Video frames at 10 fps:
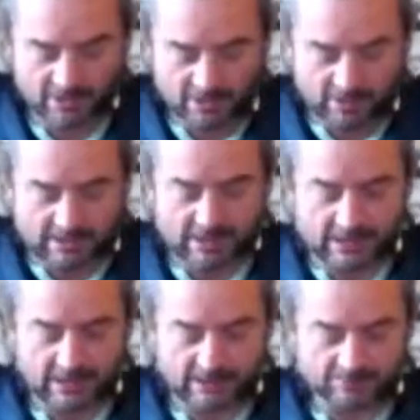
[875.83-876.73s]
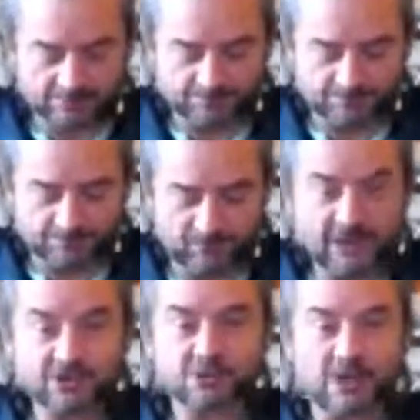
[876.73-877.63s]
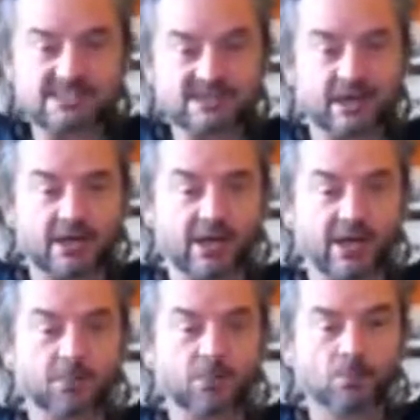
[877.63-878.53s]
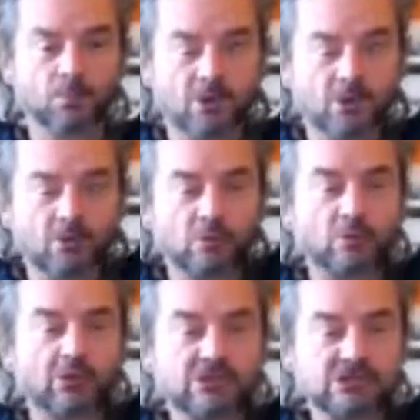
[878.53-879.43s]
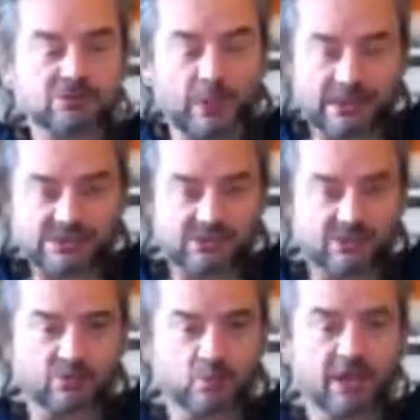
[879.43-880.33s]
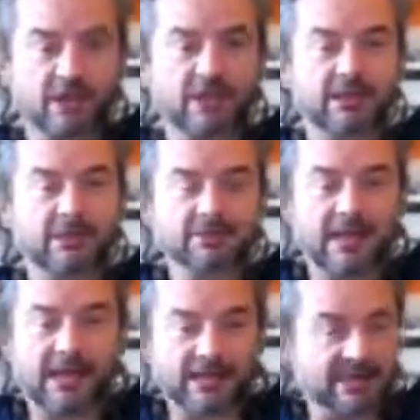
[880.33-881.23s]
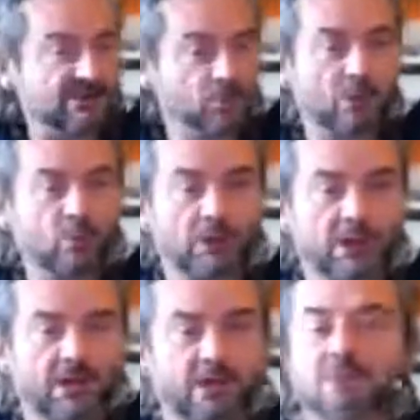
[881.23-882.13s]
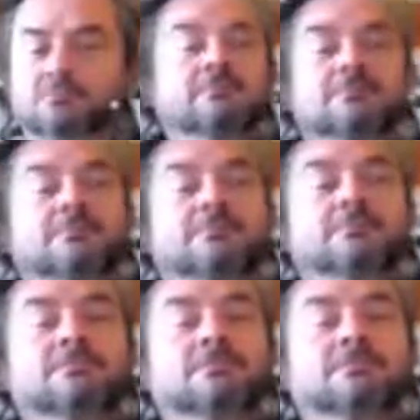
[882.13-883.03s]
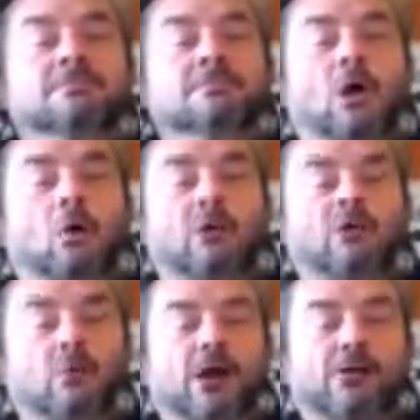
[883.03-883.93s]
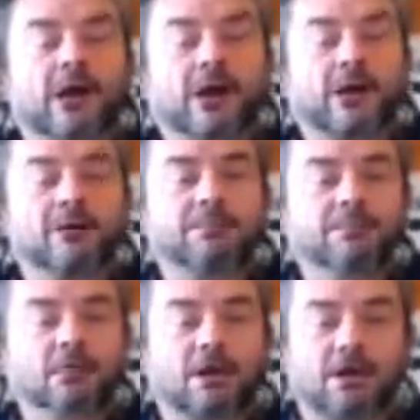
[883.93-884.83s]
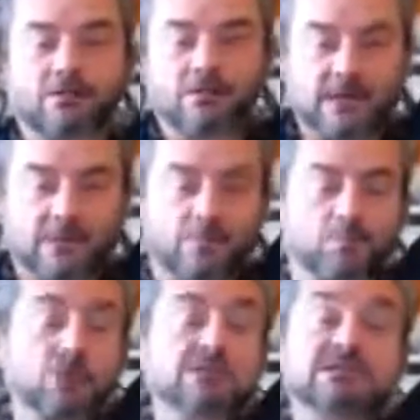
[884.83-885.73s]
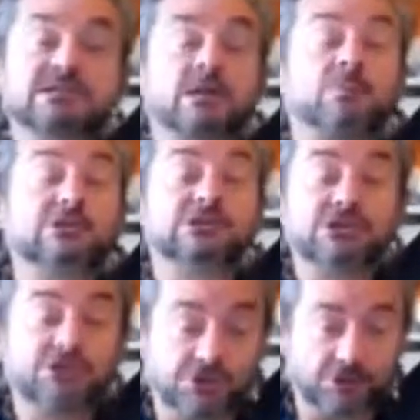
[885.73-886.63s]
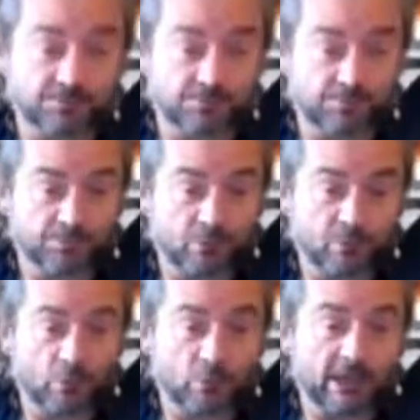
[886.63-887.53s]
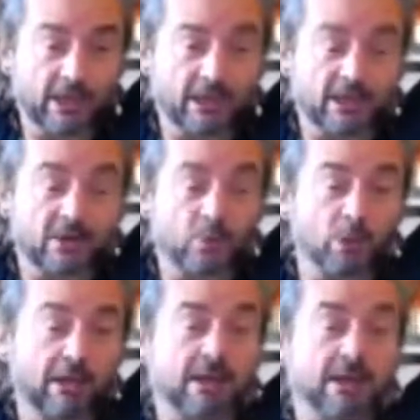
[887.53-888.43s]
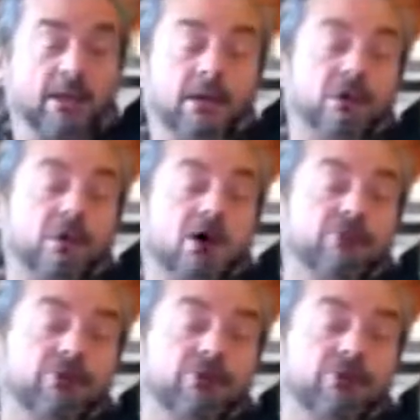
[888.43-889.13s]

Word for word: um, interestingly the space that we gain isn't when we're holding the breath in. Uh, that puts us in a position where we are fully